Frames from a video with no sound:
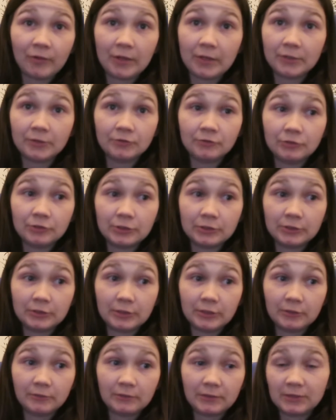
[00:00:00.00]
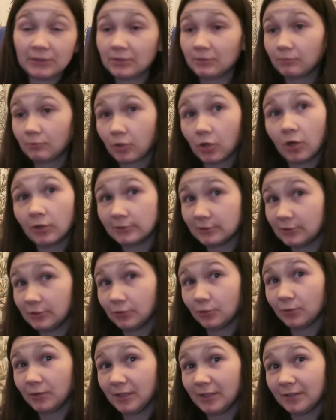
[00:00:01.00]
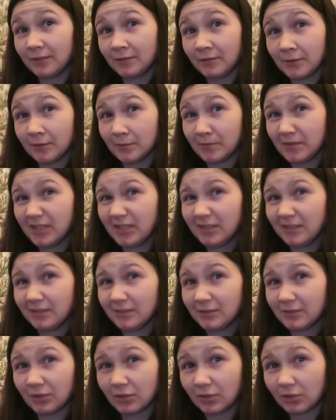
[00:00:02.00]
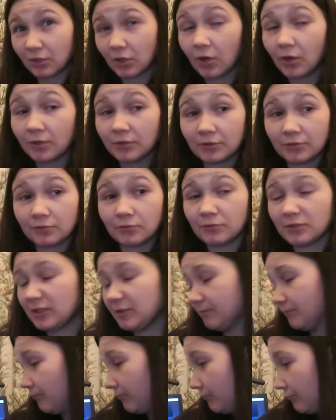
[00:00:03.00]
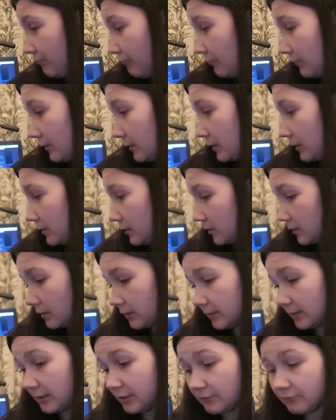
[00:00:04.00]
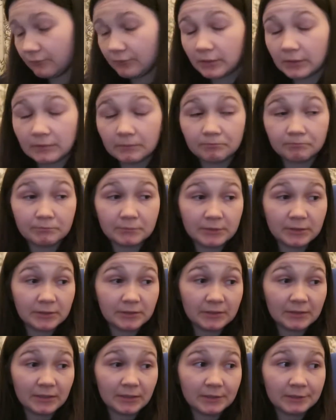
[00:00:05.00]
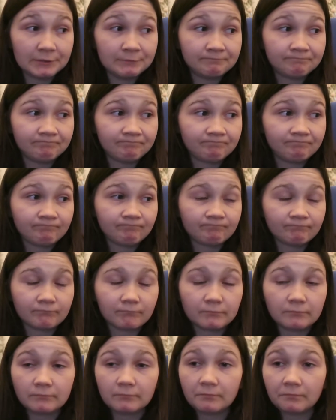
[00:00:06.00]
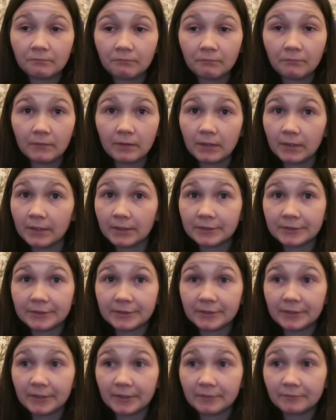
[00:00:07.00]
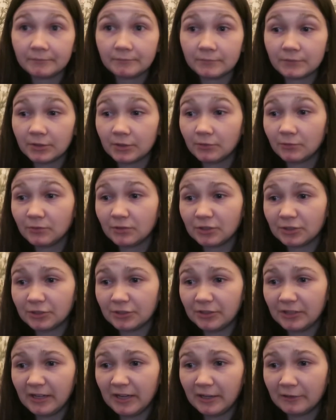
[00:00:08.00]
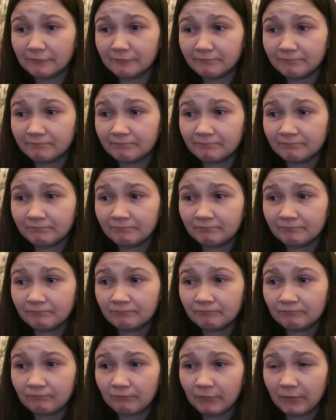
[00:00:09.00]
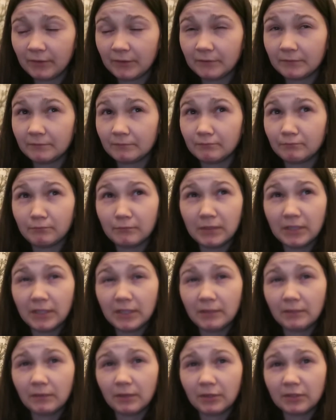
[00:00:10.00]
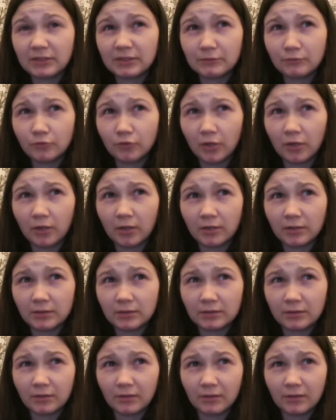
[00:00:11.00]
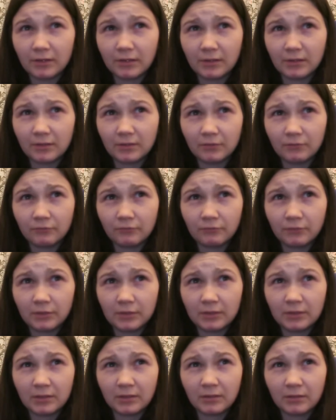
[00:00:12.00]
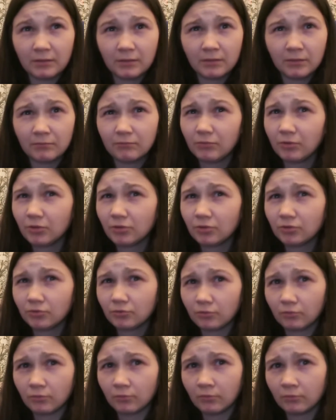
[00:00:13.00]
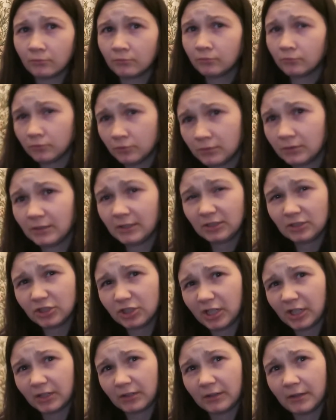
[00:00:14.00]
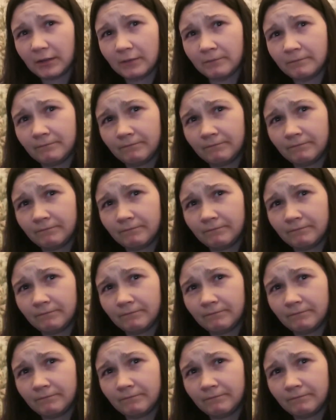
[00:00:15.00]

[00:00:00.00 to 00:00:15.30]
I do not know, and it's kind of annoying. Not me. It's like kind of annoying and everything. But yeah, I don't know. I don't know what to do now. My, I think we've got ice lolly in the freezer. I'm not sure. Let's check that.